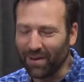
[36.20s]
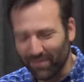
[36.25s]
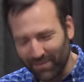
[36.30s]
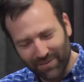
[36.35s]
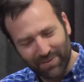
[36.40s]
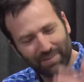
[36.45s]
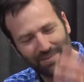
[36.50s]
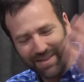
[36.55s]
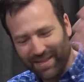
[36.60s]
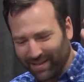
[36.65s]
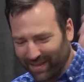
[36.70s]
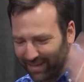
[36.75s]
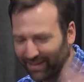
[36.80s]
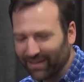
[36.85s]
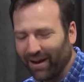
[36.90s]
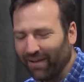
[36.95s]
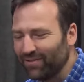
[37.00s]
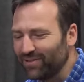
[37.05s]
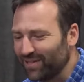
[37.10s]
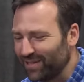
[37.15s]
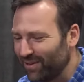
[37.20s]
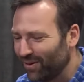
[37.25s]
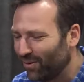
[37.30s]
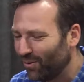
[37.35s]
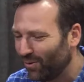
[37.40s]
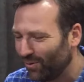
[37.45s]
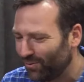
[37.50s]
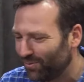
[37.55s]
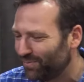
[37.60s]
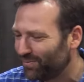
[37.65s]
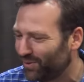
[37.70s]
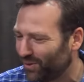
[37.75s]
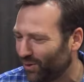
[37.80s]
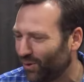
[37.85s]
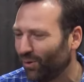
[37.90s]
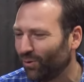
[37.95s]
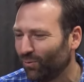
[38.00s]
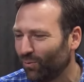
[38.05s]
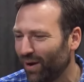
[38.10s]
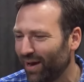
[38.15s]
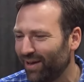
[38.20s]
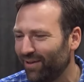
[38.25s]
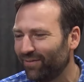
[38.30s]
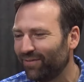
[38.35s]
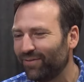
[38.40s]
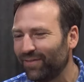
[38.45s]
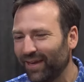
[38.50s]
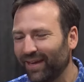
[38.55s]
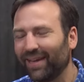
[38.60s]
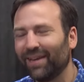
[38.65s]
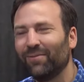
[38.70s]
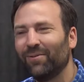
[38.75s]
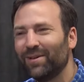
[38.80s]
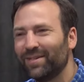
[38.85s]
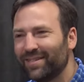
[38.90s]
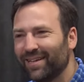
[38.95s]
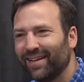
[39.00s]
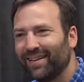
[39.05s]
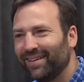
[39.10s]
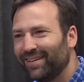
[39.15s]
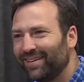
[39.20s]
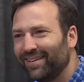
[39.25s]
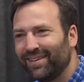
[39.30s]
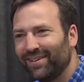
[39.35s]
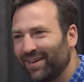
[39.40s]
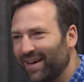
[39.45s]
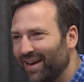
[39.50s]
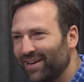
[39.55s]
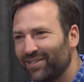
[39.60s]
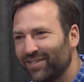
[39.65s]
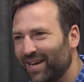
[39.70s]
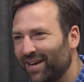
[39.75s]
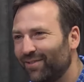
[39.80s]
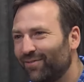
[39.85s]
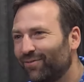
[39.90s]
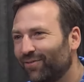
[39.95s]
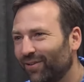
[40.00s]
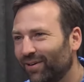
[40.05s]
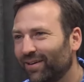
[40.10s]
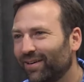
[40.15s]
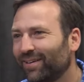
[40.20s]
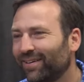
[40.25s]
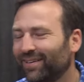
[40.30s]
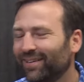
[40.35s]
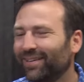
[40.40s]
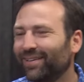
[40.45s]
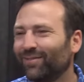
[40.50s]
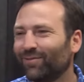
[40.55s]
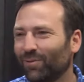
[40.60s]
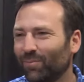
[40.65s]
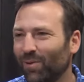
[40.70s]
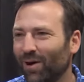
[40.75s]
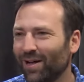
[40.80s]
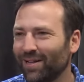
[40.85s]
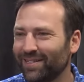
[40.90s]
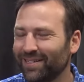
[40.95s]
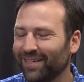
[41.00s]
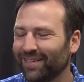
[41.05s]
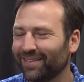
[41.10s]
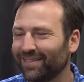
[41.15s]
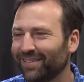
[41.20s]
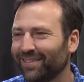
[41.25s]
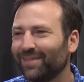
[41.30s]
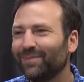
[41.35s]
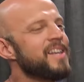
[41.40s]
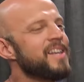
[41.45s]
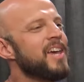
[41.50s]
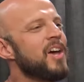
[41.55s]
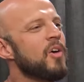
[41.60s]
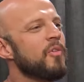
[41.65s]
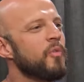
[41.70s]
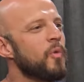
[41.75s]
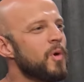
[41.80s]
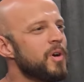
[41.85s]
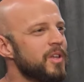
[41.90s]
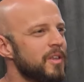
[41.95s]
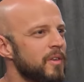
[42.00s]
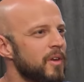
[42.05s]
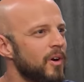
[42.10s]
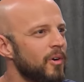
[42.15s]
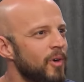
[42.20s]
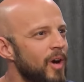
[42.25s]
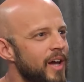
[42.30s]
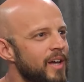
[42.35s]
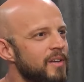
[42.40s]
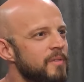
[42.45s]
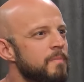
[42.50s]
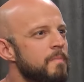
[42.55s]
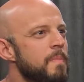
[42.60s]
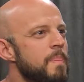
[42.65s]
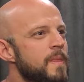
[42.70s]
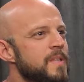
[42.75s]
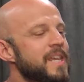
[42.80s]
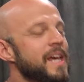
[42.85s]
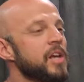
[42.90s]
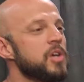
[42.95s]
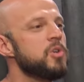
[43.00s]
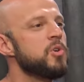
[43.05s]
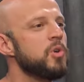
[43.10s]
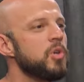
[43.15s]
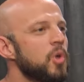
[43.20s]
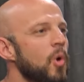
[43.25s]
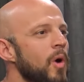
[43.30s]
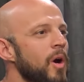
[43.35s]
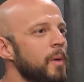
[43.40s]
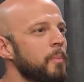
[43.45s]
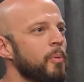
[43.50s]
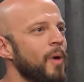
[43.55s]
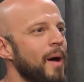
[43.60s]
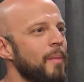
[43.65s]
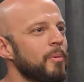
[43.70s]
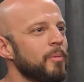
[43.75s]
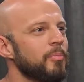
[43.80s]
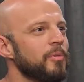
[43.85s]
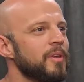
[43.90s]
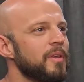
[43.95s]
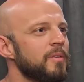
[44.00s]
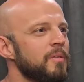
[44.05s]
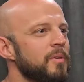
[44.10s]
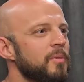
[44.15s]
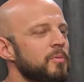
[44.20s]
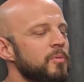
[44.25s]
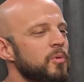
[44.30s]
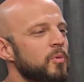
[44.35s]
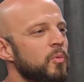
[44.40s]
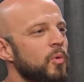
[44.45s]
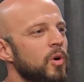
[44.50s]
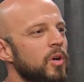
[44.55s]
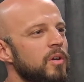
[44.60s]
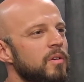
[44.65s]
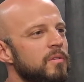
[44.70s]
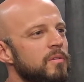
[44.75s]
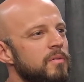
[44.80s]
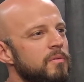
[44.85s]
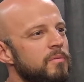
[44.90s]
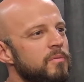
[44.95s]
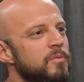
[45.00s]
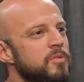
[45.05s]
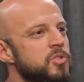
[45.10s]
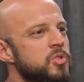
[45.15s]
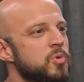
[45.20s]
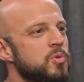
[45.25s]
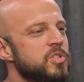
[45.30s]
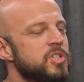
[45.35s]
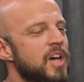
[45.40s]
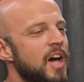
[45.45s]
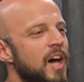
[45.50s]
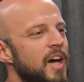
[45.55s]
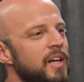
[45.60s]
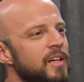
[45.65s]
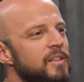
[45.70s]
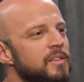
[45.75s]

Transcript: I mean, the, the, like obviously the old the old way of thinking was that you got to shave for for politics. in California though, right? It's like a New York probably. You know, you, you would. I Suit think it, I